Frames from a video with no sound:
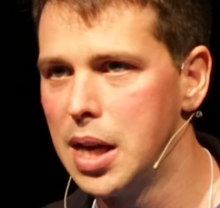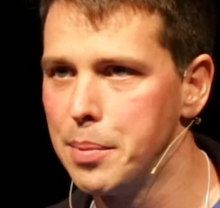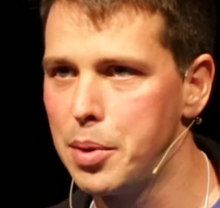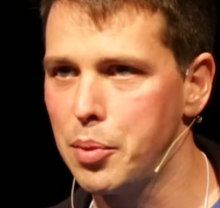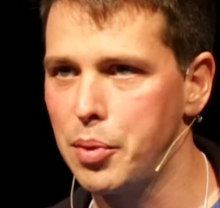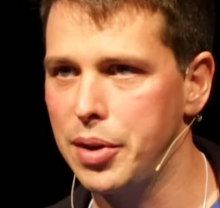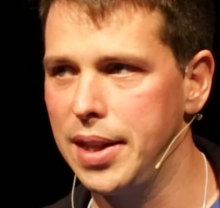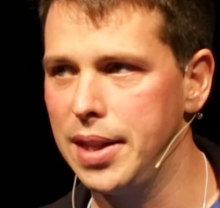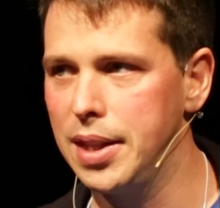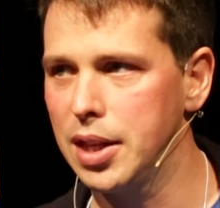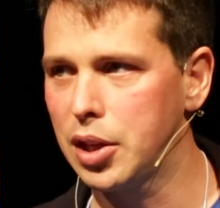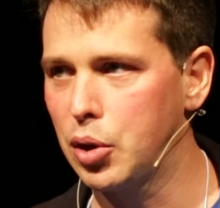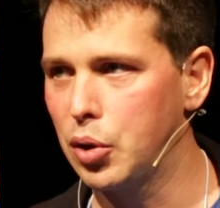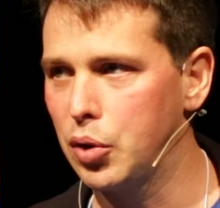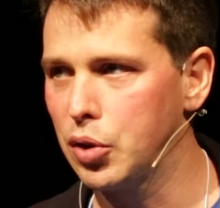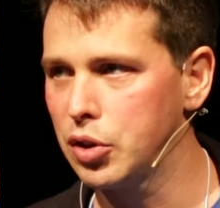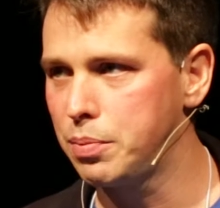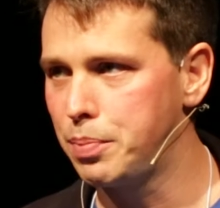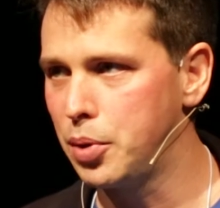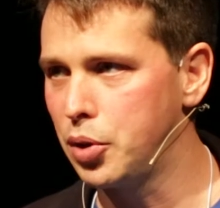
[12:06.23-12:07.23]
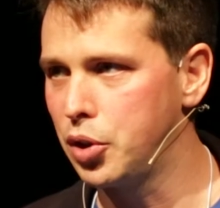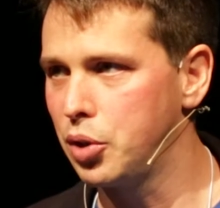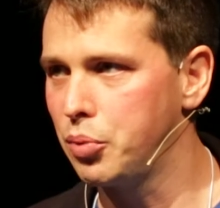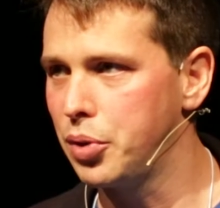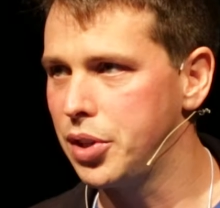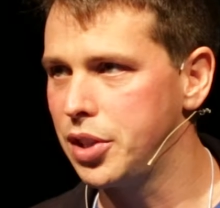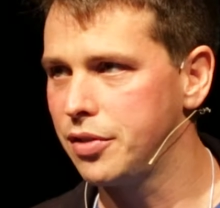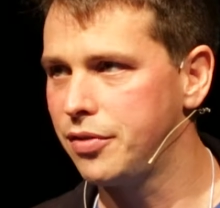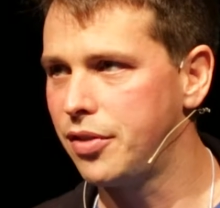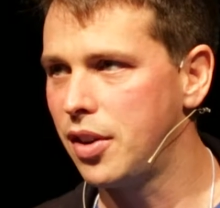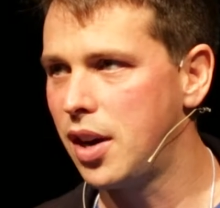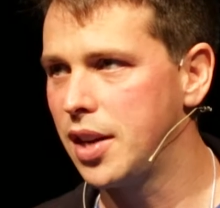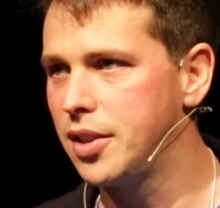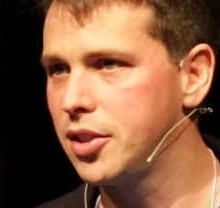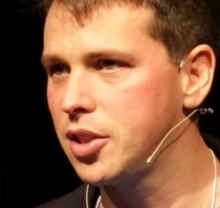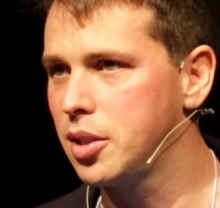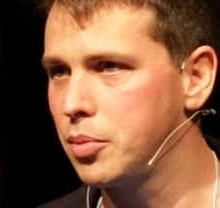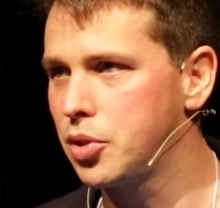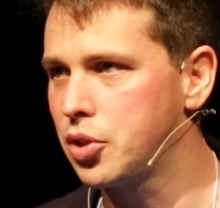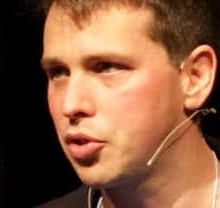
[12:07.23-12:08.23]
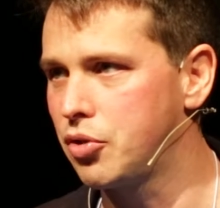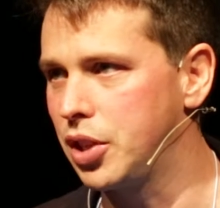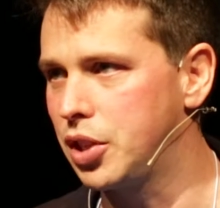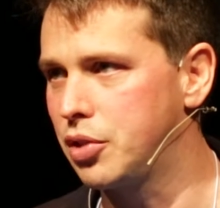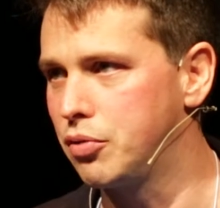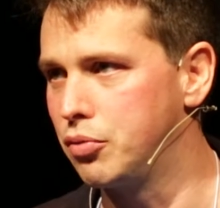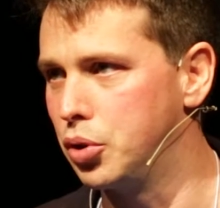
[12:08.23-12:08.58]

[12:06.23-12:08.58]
But within the course builder, we define some strict